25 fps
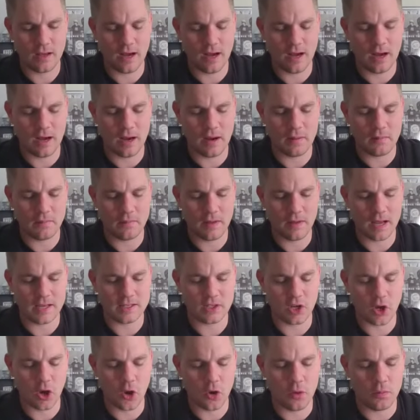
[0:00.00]
um,
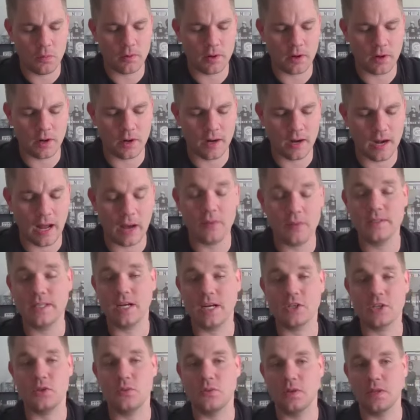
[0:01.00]
as an opener and i was
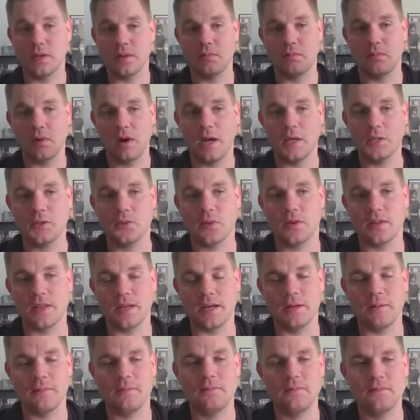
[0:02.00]
actually really impressed with
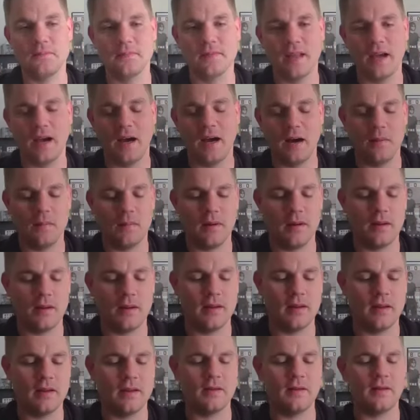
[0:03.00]
it um,
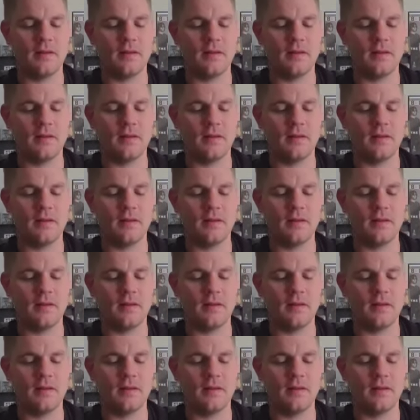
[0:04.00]
mm-hmm.